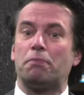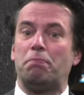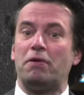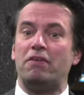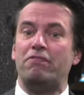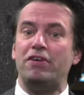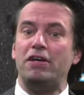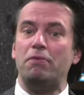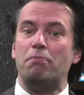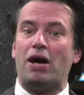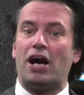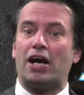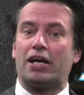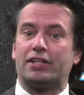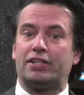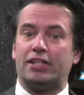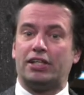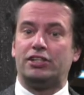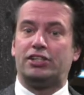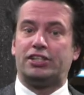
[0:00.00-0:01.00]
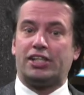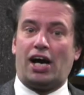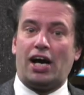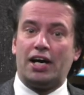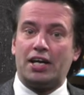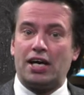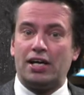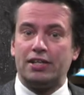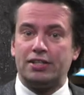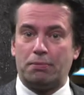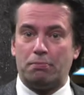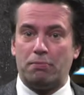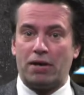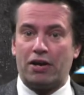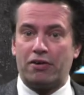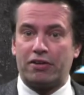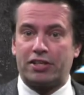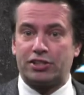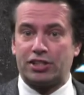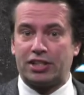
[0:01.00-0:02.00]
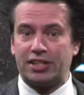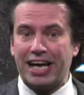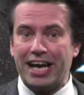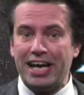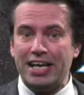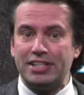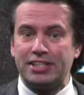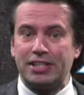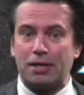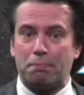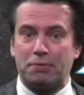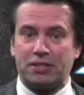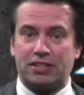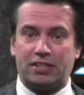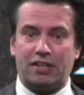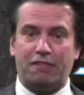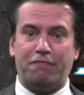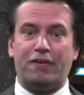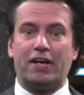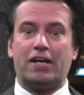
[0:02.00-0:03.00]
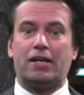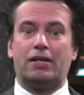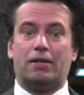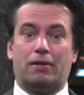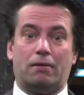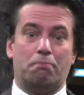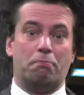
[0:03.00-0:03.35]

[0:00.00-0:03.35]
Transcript: PV market in China, the Americas and Asia Pacific,